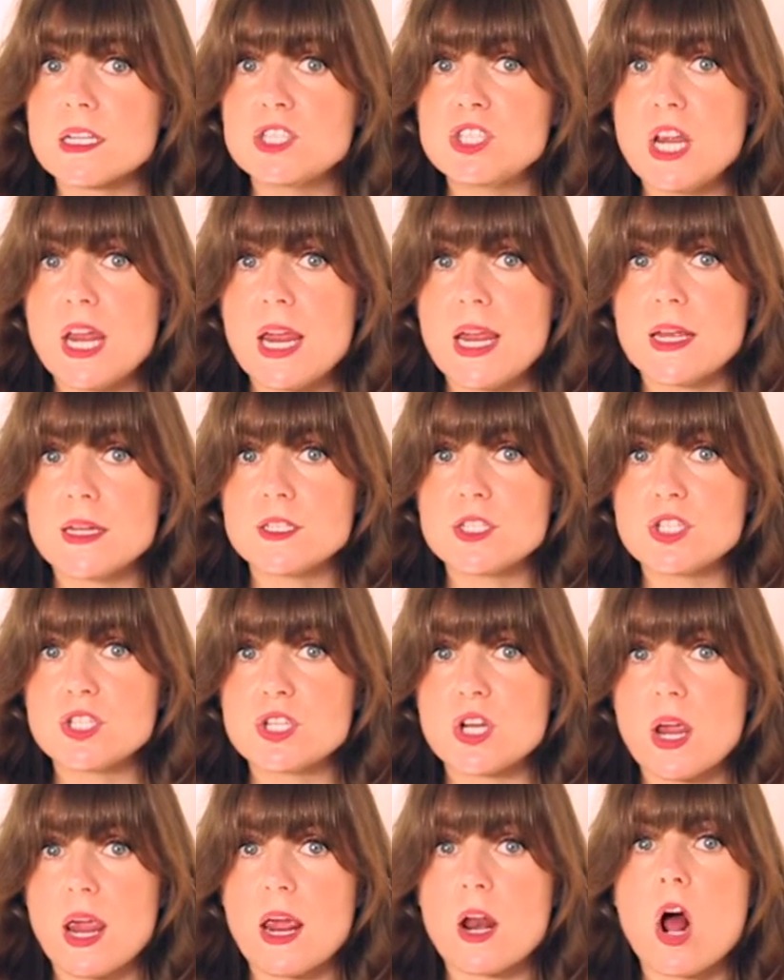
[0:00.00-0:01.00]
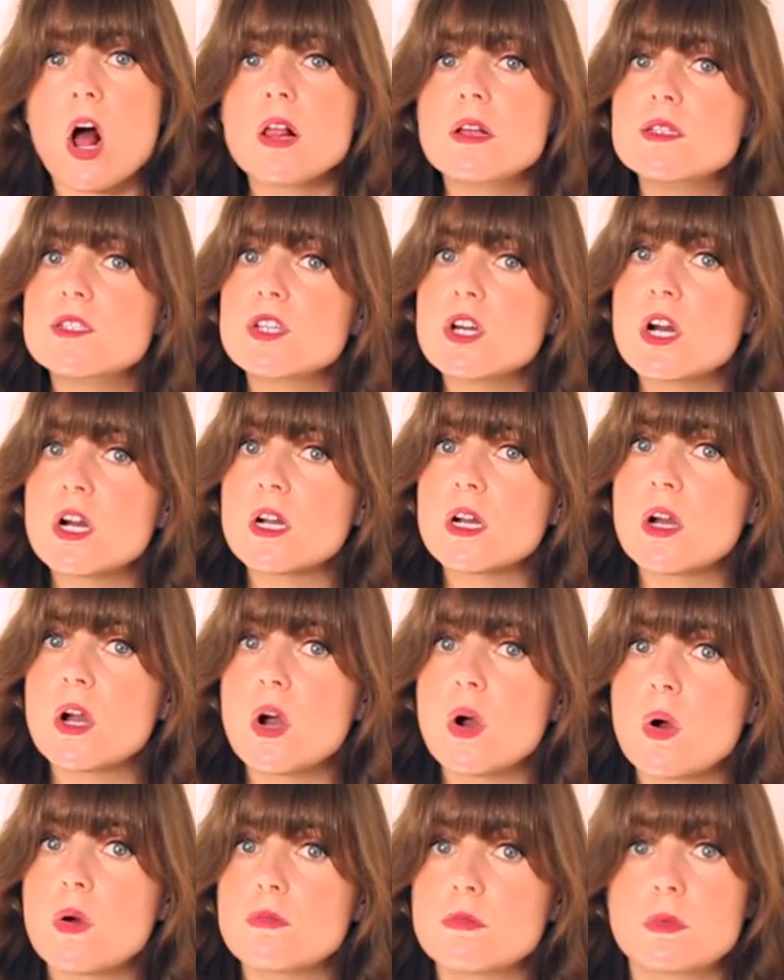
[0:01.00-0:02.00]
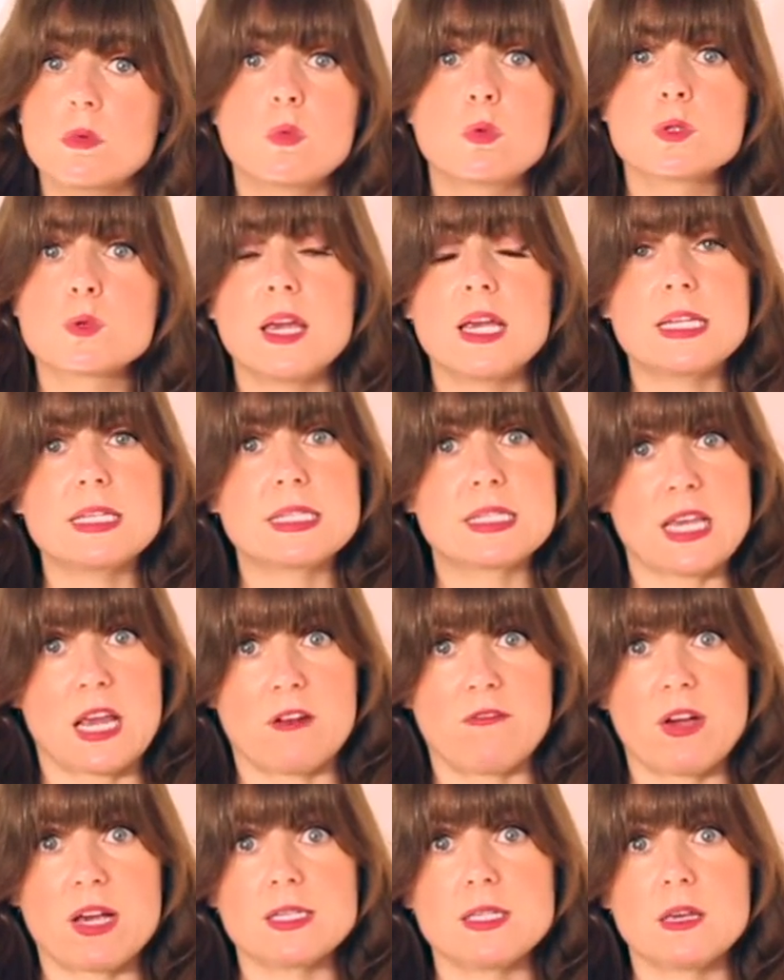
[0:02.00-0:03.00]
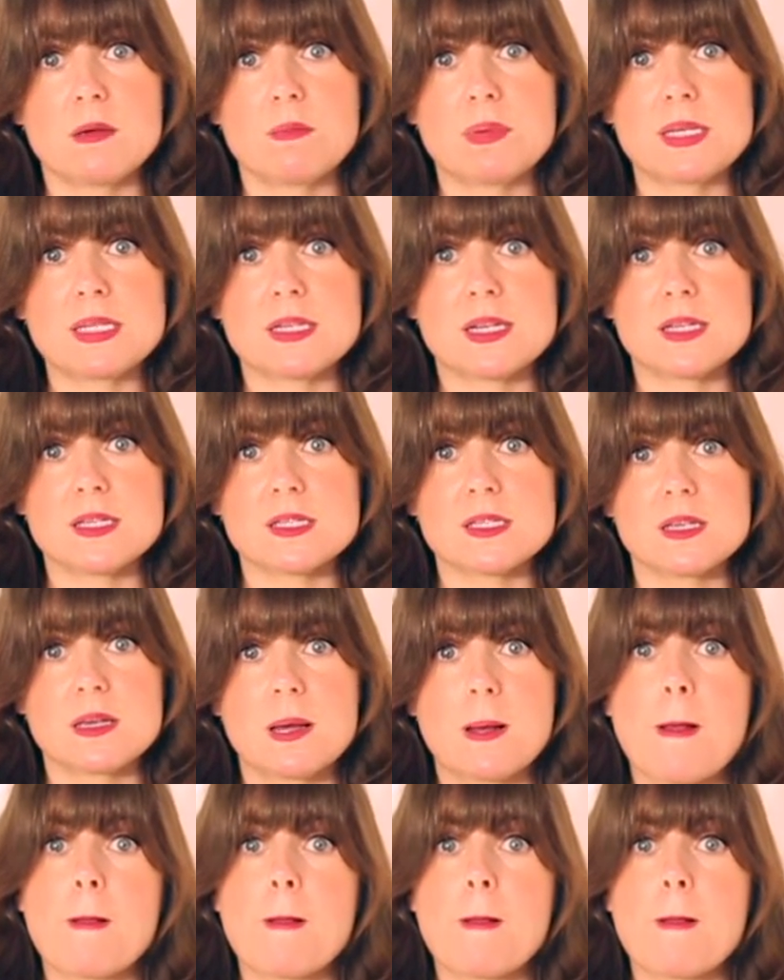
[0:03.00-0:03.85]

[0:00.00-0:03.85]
change. And all it took was incentivizing business.